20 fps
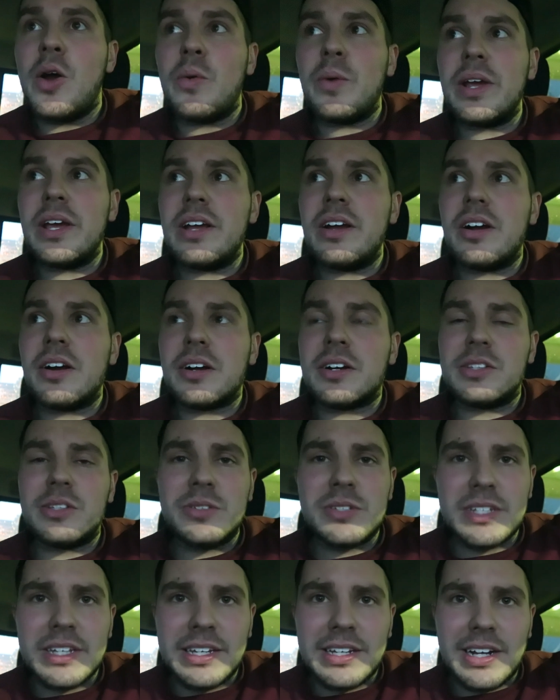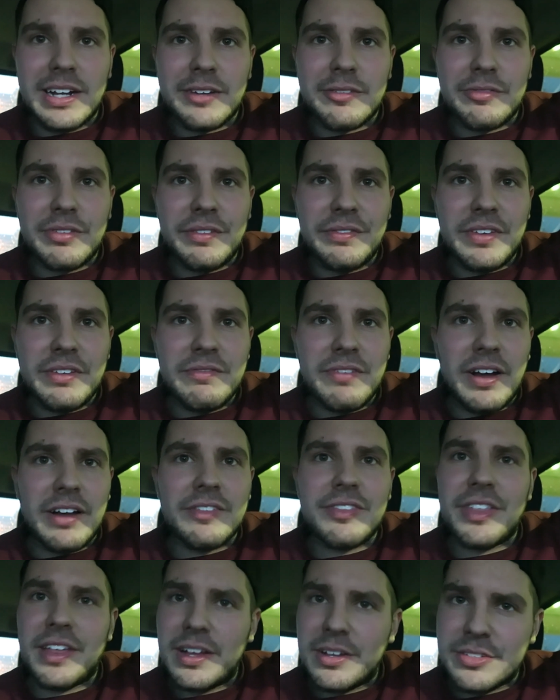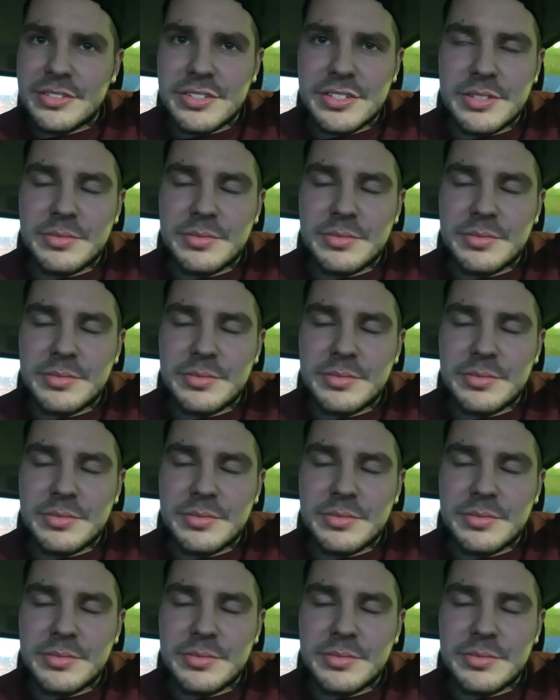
We are closing in on 55,000